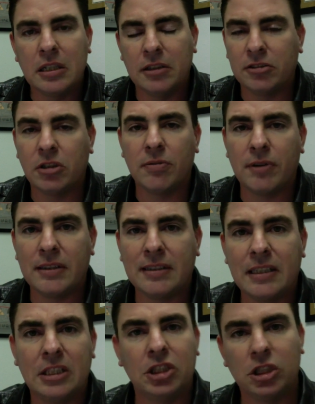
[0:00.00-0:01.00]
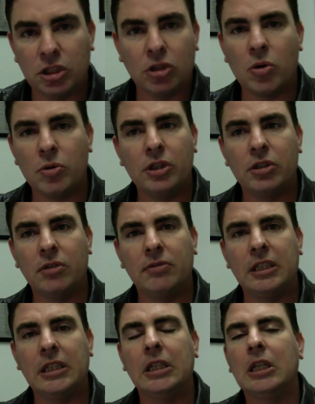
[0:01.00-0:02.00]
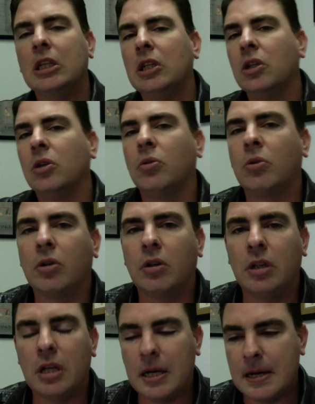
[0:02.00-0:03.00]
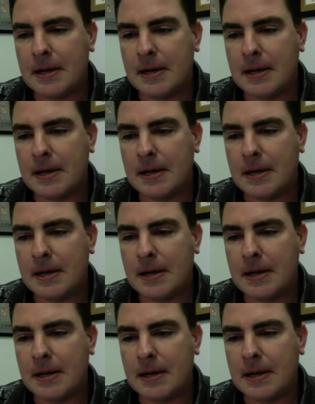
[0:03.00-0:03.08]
a certified technician to go to your event. Or